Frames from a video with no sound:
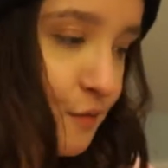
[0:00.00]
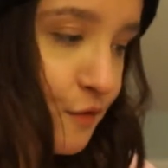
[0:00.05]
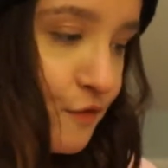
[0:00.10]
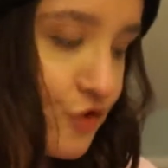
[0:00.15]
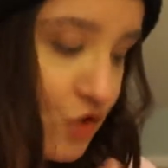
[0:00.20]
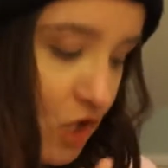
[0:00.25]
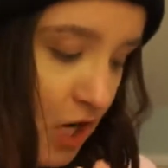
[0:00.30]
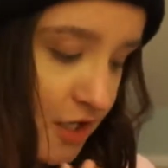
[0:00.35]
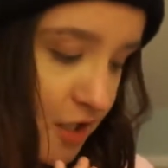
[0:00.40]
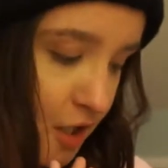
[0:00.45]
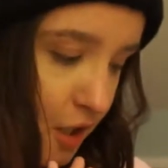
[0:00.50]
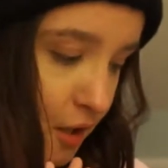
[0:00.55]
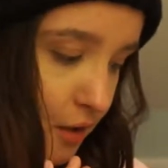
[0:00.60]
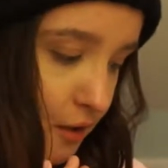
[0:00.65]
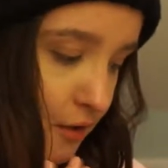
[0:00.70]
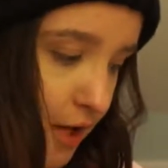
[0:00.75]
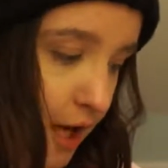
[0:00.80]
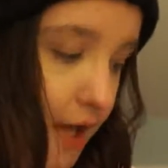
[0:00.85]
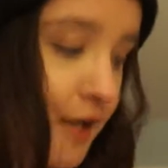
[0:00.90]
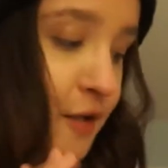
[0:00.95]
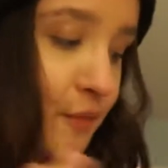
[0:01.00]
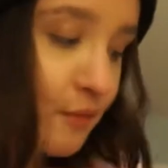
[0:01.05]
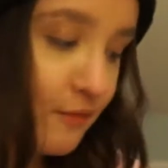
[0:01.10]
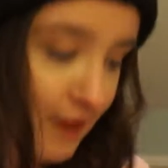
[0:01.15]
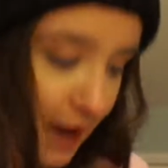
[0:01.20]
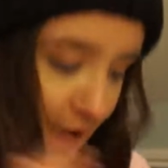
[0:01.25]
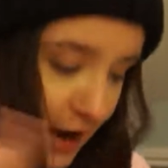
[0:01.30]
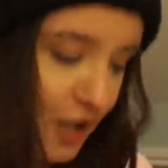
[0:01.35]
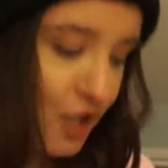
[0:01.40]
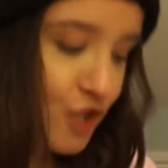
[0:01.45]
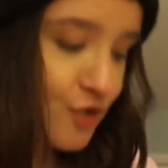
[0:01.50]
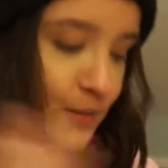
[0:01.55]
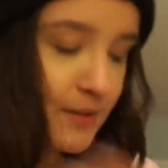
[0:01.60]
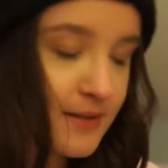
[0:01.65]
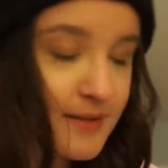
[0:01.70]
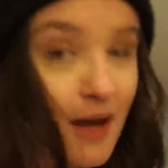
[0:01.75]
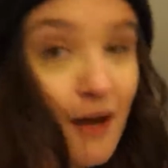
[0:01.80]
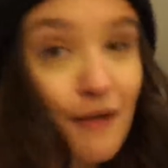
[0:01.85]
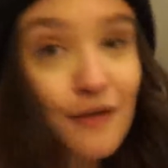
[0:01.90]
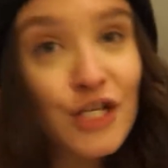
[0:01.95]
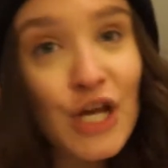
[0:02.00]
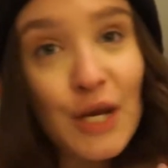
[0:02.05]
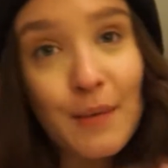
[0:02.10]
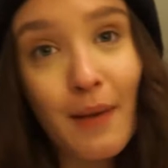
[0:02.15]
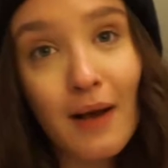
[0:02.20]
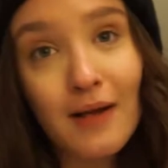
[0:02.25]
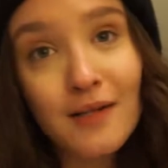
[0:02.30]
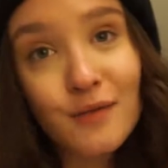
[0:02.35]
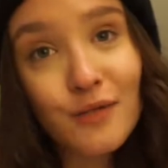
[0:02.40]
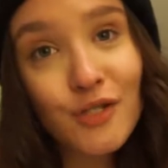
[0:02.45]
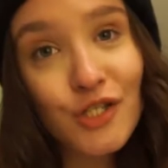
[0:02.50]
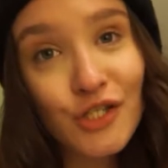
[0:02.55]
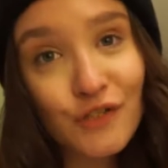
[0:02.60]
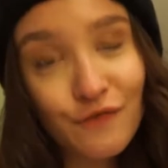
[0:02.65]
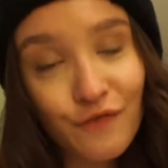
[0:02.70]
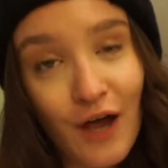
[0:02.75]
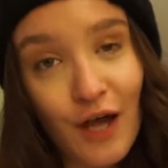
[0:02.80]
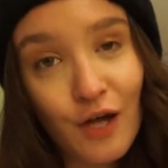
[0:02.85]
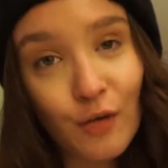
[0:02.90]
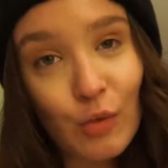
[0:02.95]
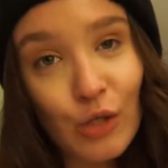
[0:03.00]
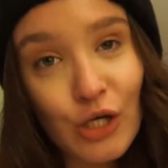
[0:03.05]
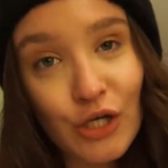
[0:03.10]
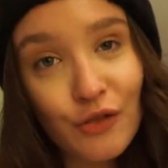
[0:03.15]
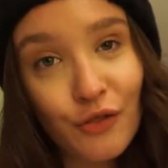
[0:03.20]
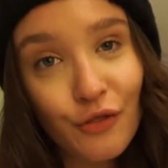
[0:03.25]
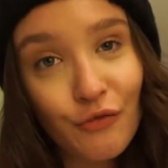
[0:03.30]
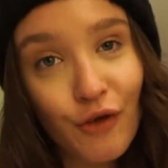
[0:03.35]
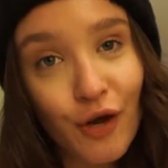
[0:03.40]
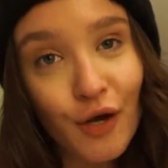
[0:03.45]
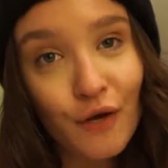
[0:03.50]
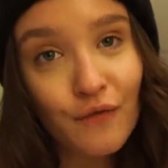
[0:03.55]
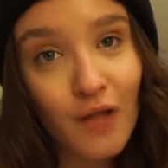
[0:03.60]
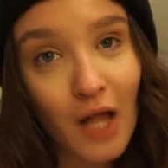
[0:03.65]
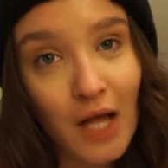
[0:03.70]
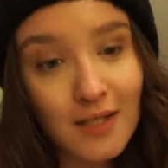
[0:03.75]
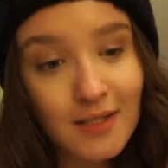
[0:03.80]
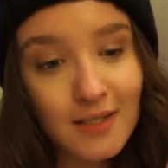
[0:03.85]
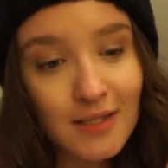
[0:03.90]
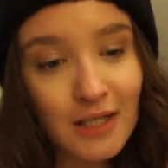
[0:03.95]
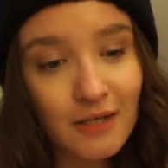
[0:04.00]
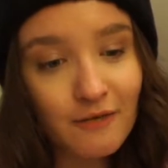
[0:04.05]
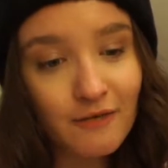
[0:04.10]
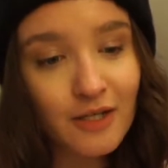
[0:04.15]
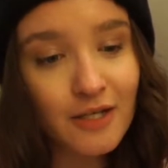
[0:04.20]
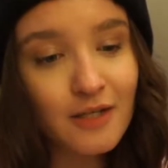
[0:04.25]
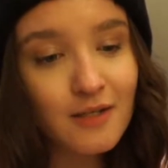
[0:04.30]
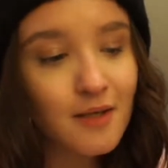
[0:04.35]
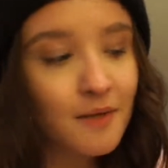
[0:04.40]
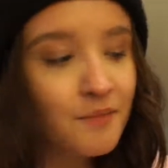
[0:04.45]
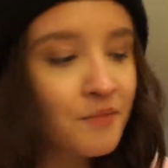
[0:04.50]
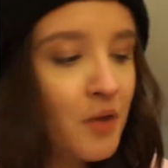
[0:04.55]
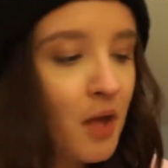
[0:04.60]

of Ash by Sarah J Maas, which is the final book in the Throne of Glass series.